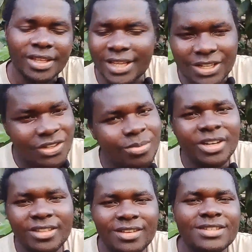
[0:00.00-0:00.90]
There are so
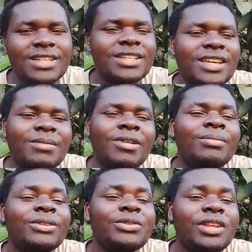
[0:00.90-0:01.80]
many things that he came
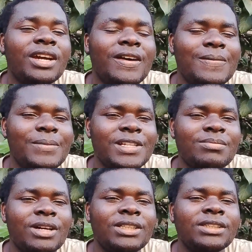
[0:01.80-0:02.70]
up into the
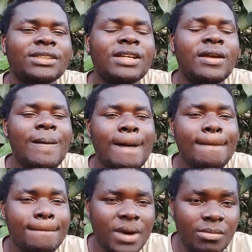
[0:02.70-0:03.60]
campus, but
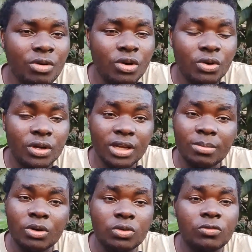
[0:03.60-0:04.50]
Babu Owino
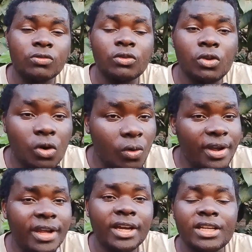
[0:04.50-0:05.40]
came out of
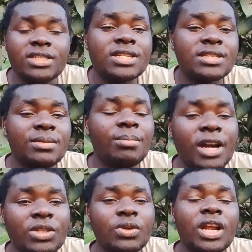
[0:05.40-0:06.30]
nowhere. He just
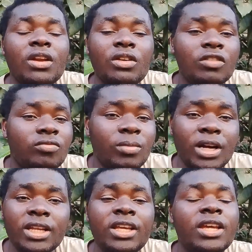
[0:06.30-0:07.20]
emerged with a lot of
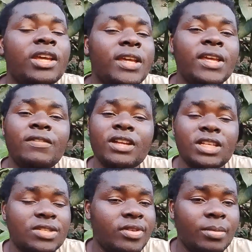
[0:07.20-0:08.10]
money. Even
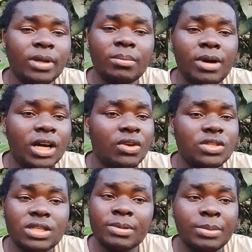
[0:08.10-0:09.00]
his family
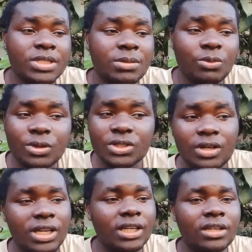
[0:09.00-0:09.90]
background, still people some
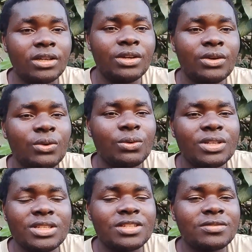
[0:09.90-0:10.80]
question like, who
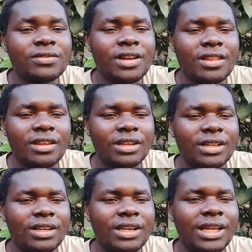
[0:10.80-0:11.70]
is his father?
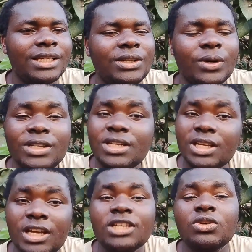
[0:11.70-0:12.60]
Like, where did
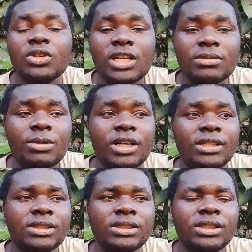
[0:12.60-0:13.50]
he get all that money?